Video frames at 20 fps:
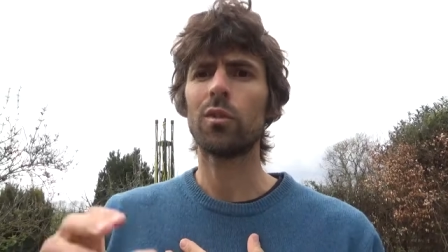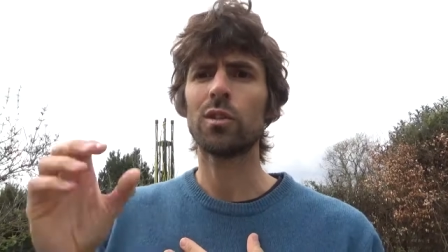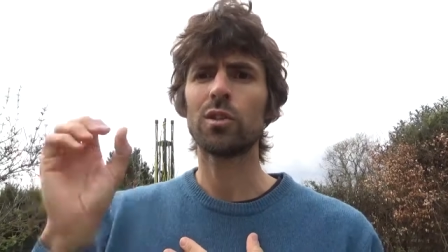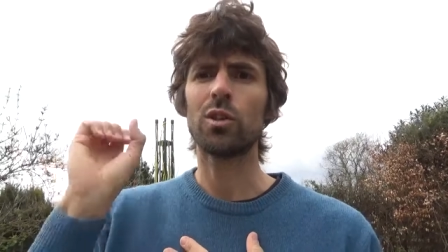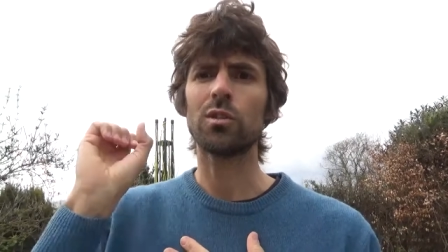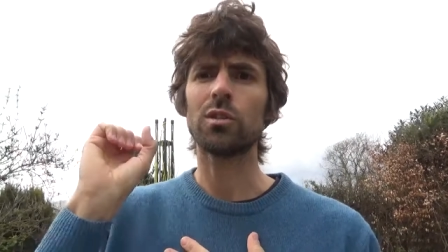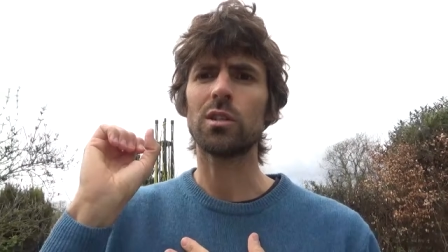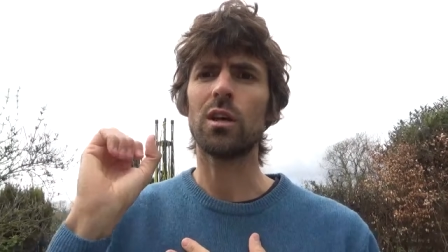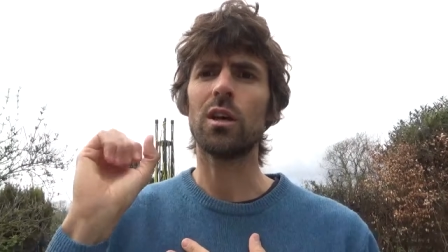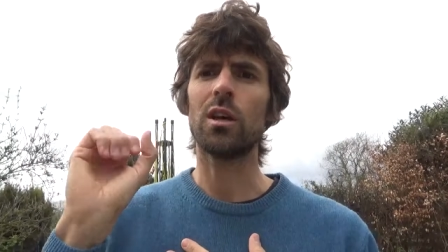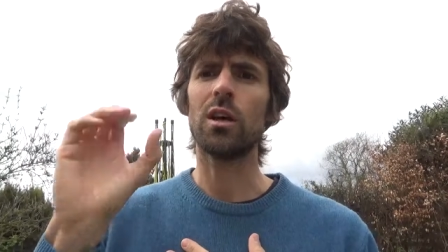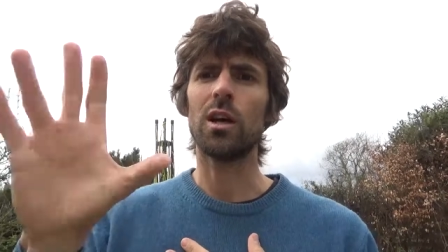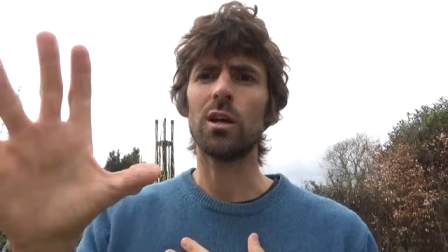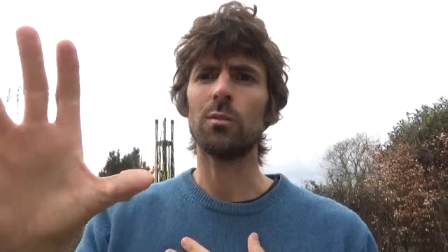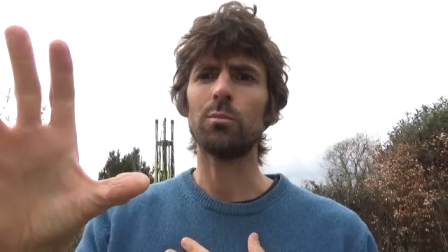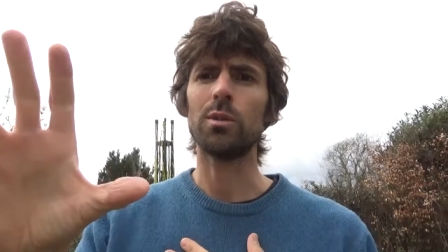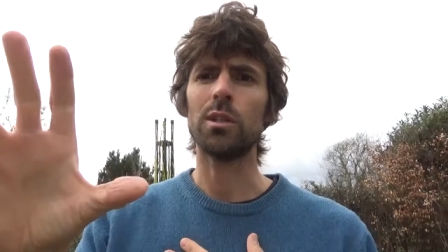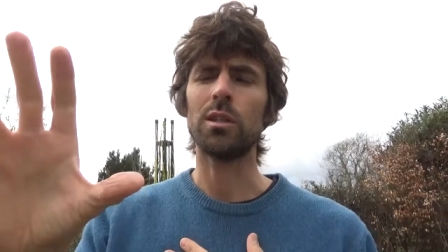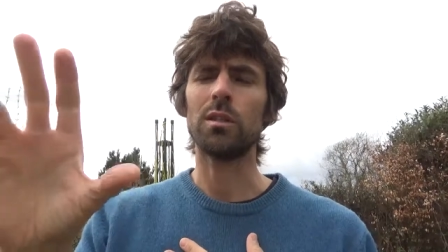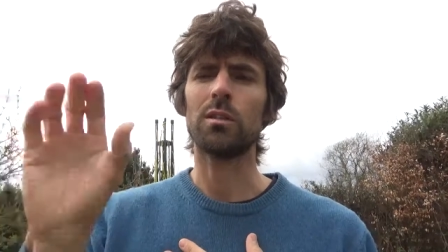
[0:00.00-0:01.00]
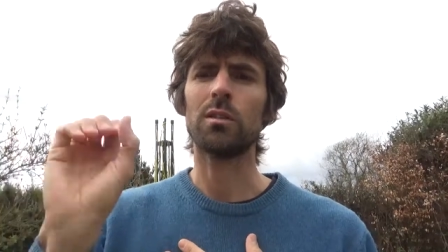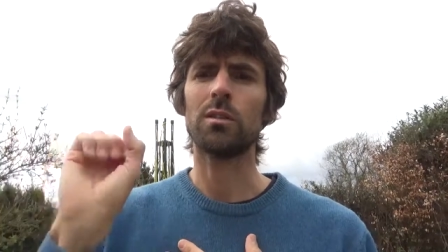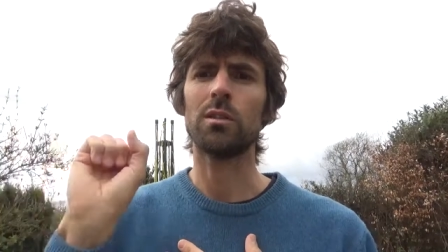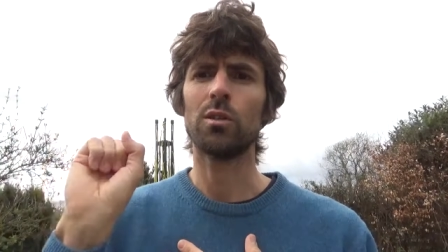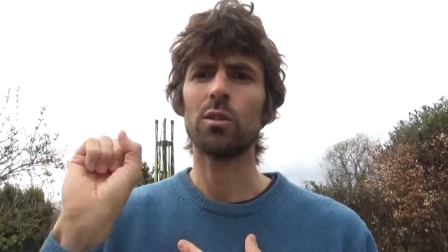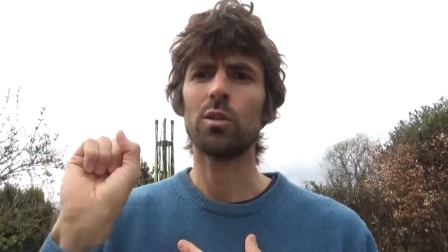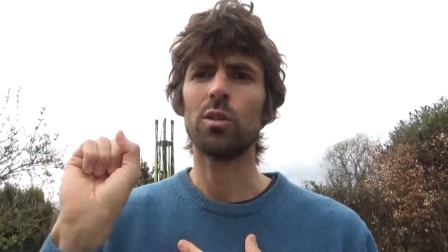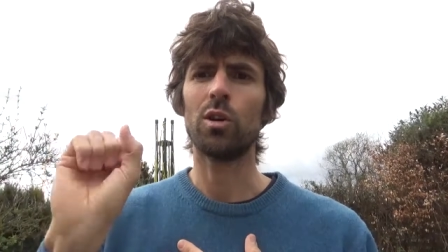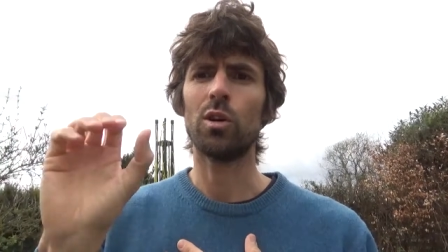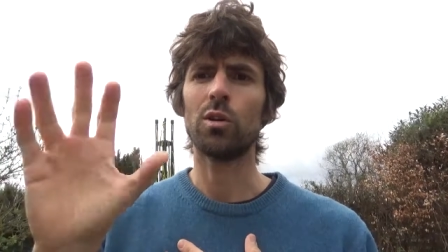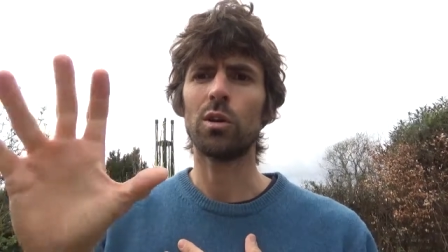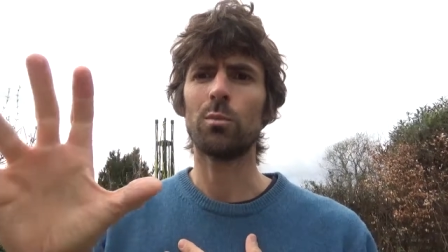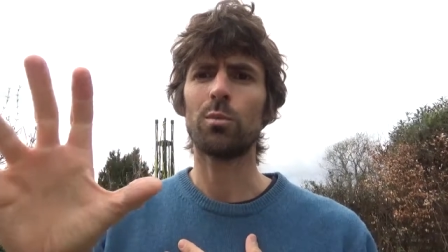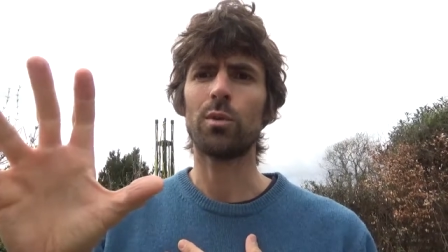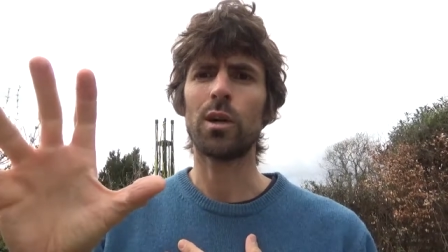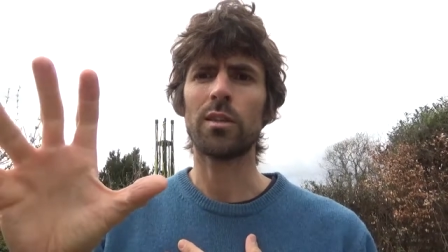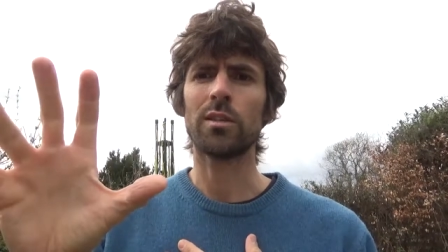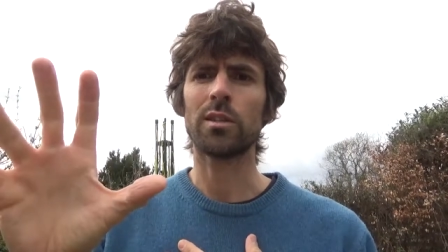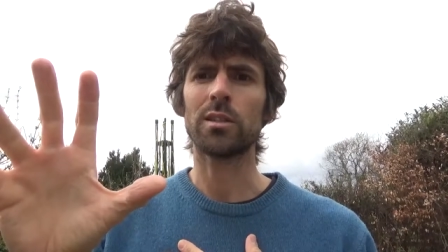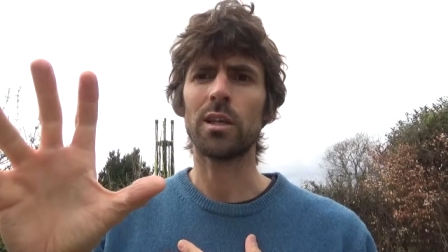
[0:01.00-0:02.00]
if it's not a heartbeat or a
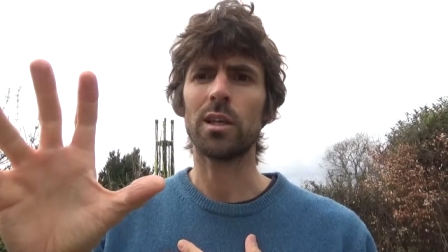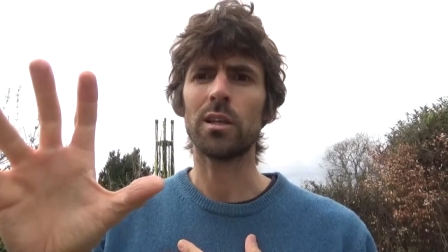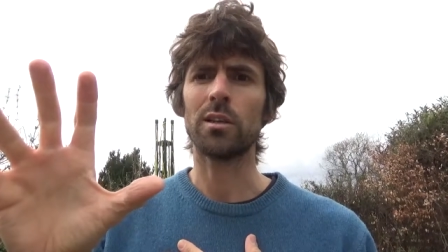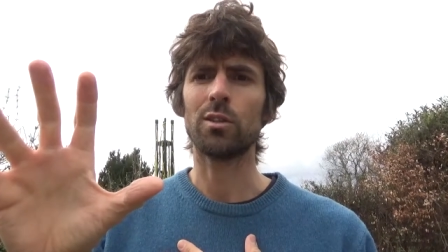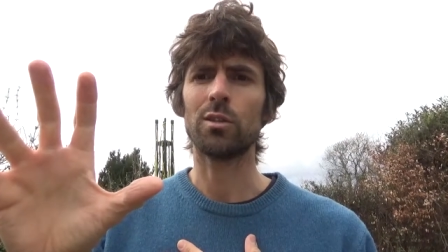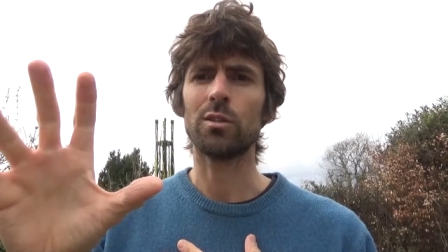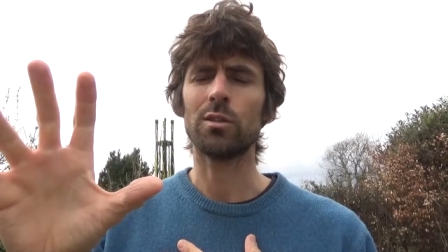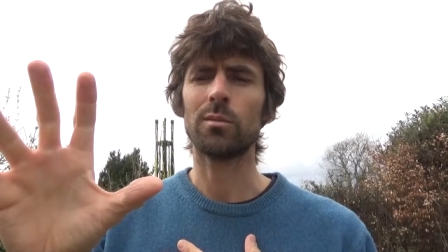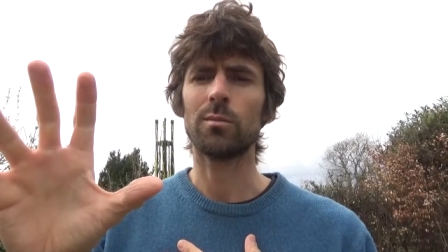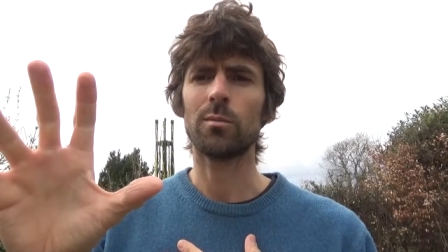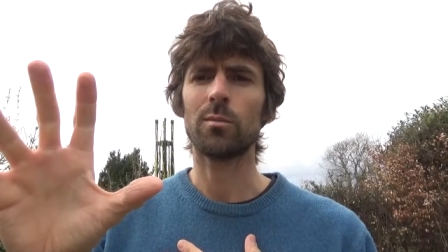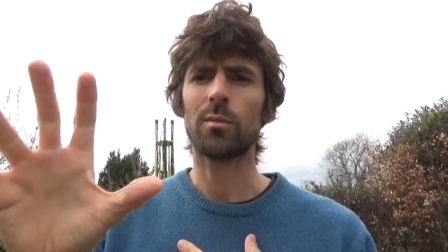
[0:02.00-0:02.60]
breath cycle?